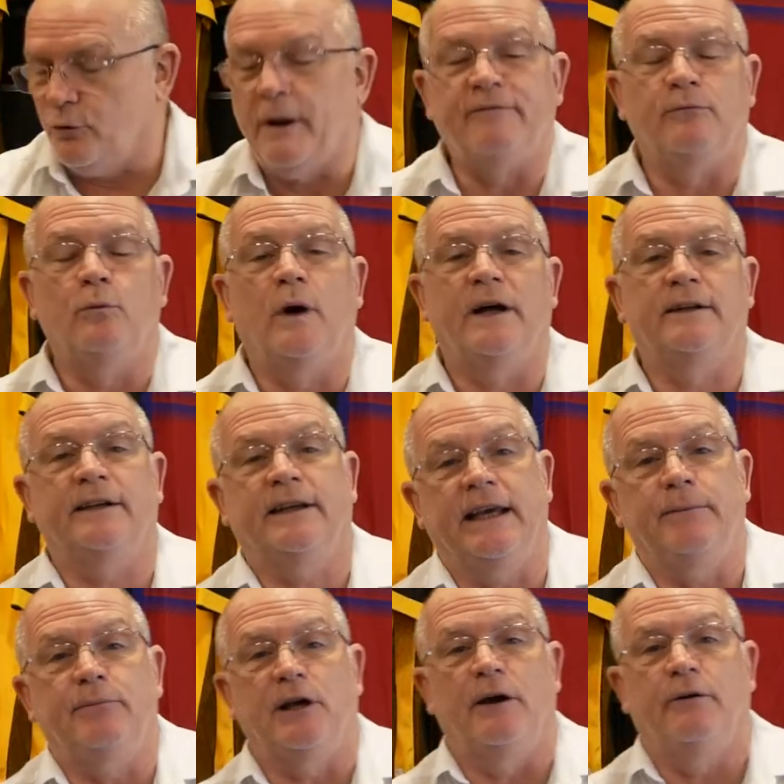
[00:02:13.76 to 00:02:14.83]
who haven't won,
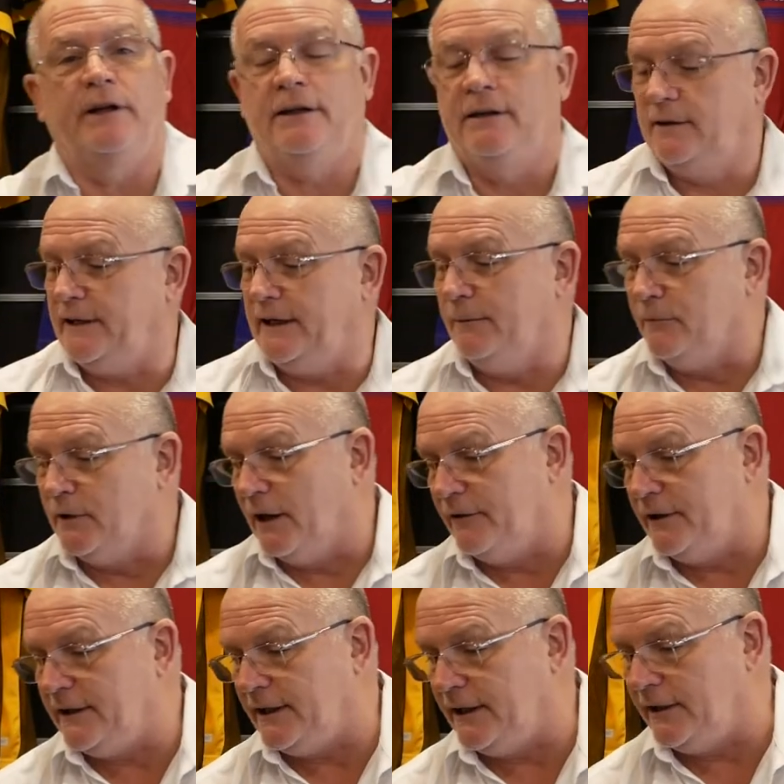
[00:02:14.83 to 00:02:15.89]
keep going, keep
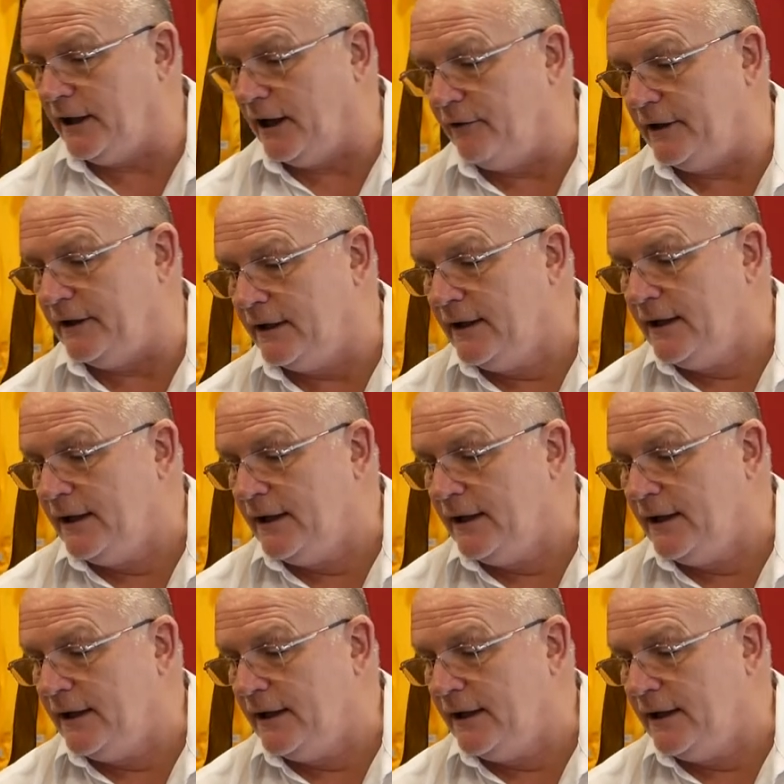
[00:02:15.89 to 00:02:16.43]
going, keep going.